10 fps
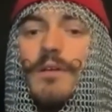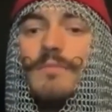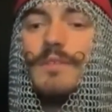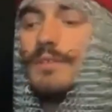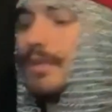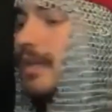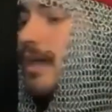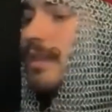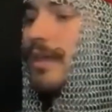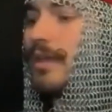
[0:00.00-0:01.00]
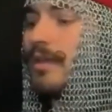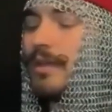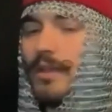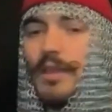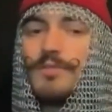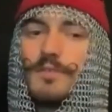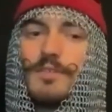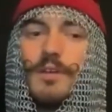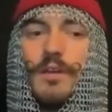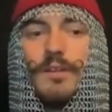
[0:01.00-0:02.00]
Just I got like an electric
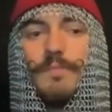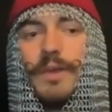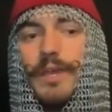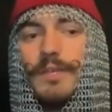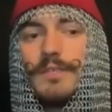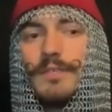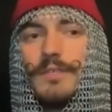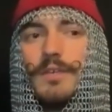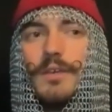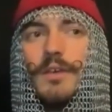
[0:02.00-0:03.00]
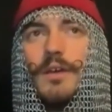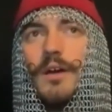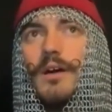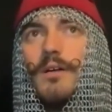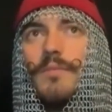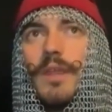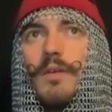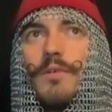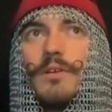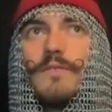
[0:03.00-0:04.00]
guitar and a bass that I
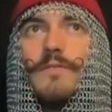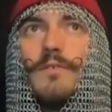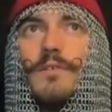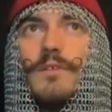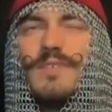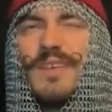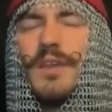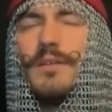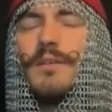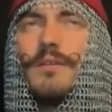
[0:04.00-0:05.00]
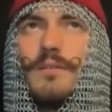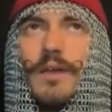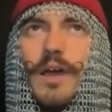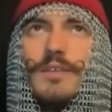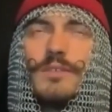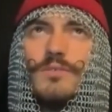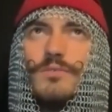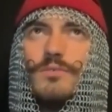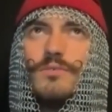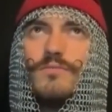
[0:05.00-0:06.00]
worked for. This is like high
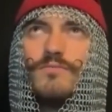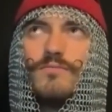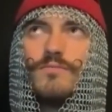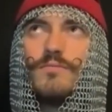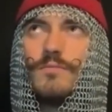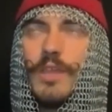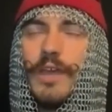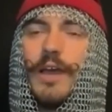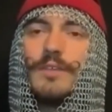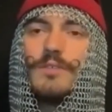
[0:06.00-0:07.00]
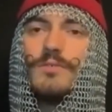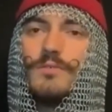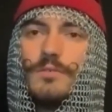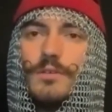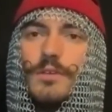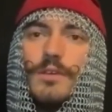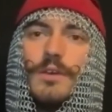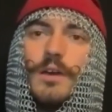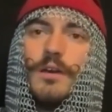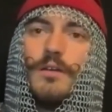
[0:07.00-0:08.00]
school, late high school.
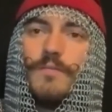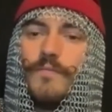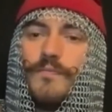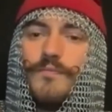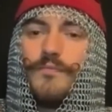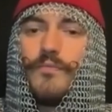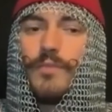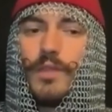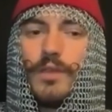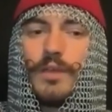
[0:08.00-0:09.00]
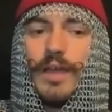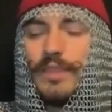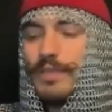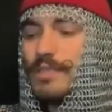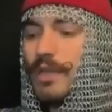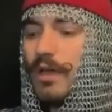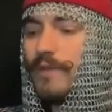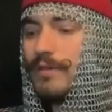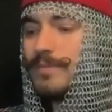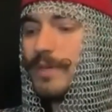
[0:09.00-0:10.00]
Um, got that stuff.
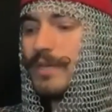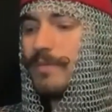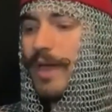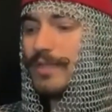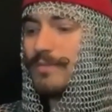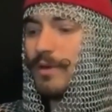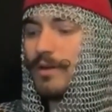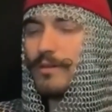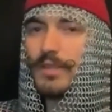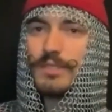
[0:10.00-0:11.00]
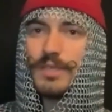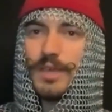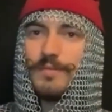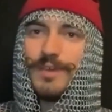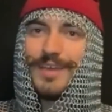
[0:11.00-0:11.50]
I was big into Mac DeMarco at the time.